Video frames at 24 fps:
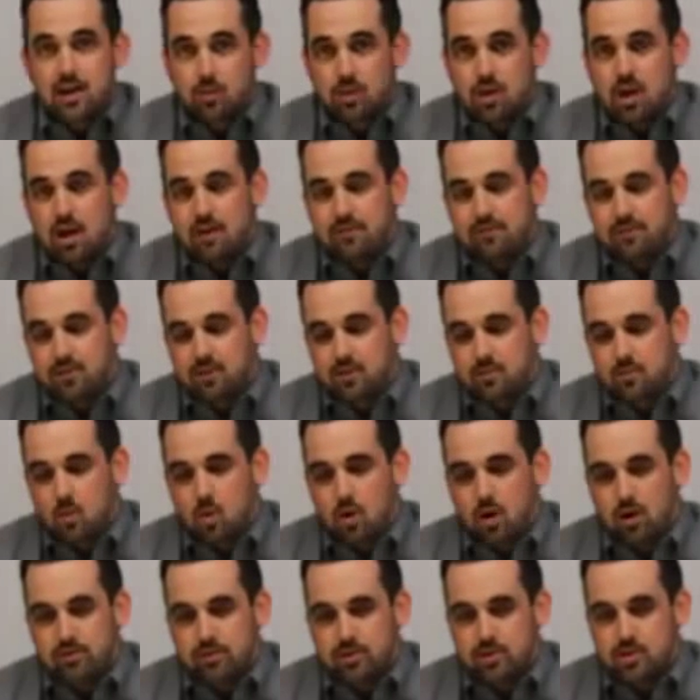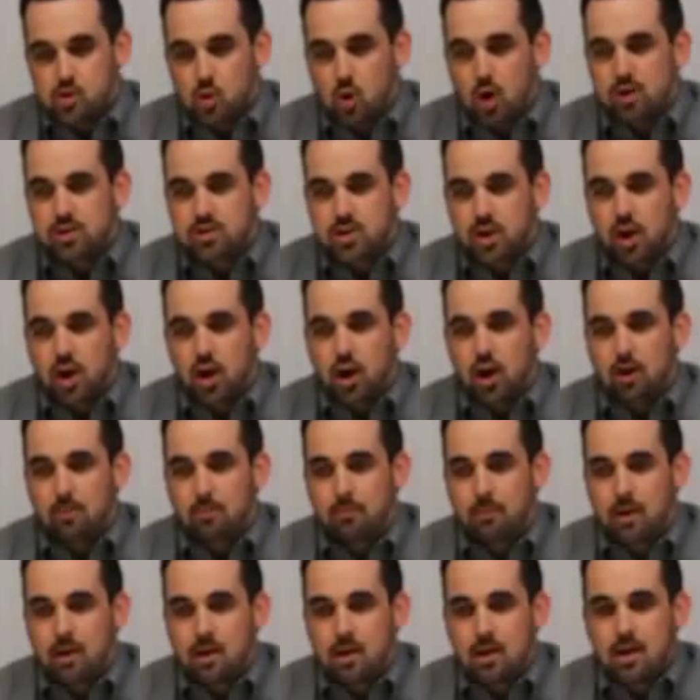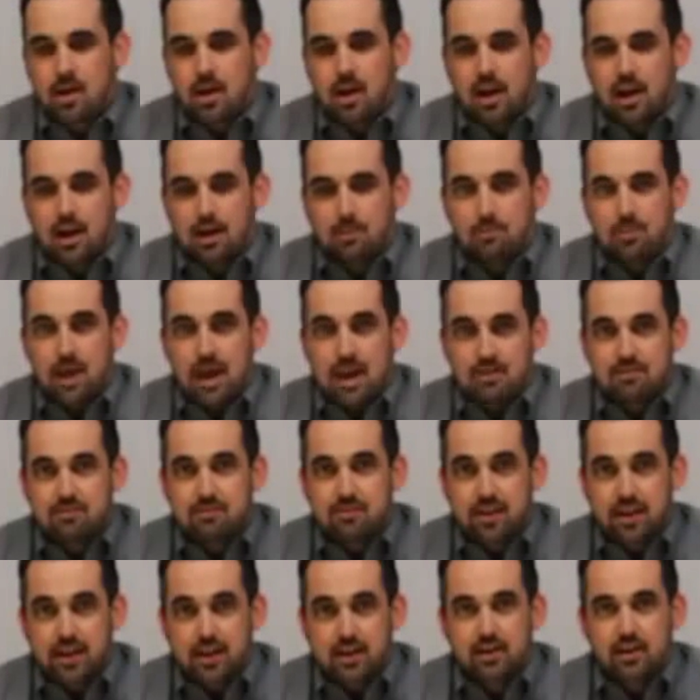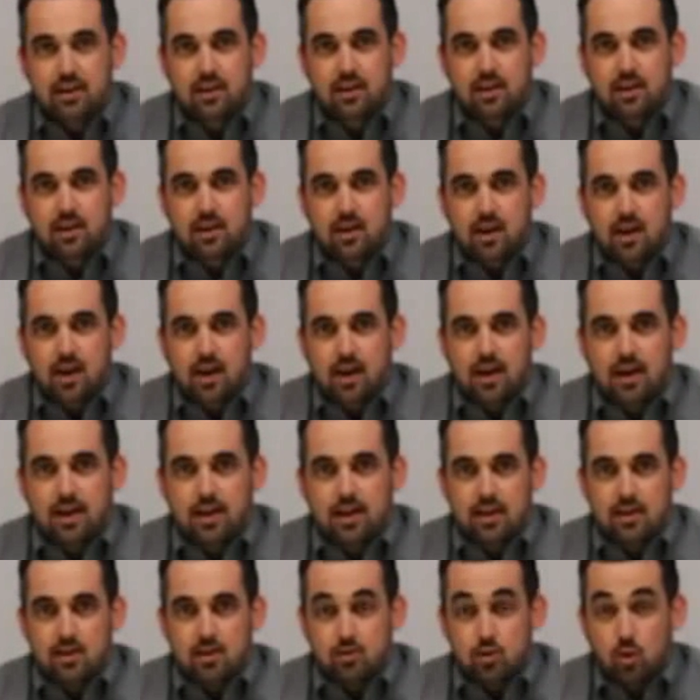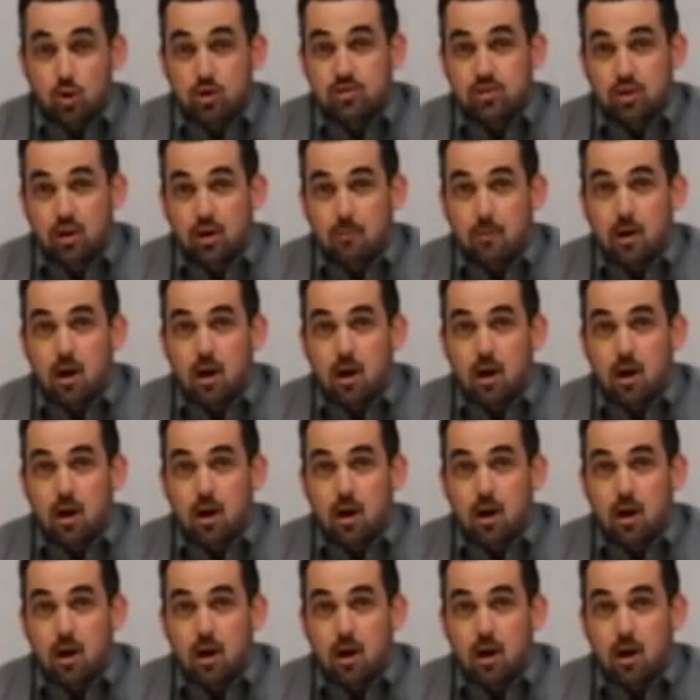will offer you more of a short-term benefit and the short-term